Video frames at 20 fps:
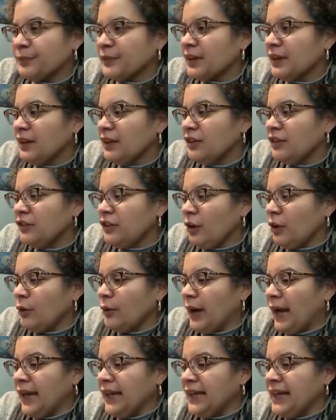So
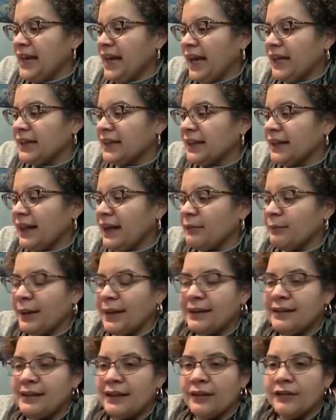I can't let
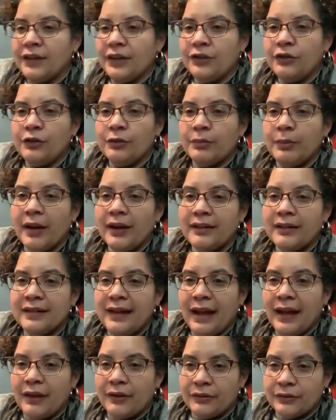myself get too bogged
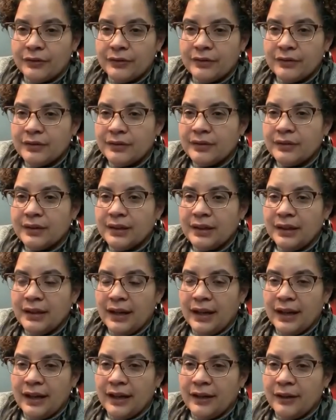down
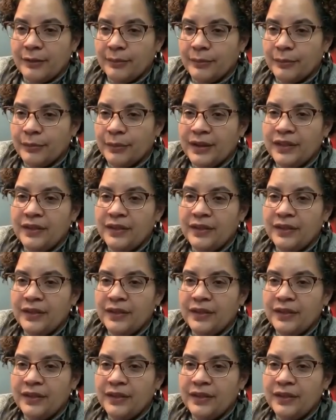with the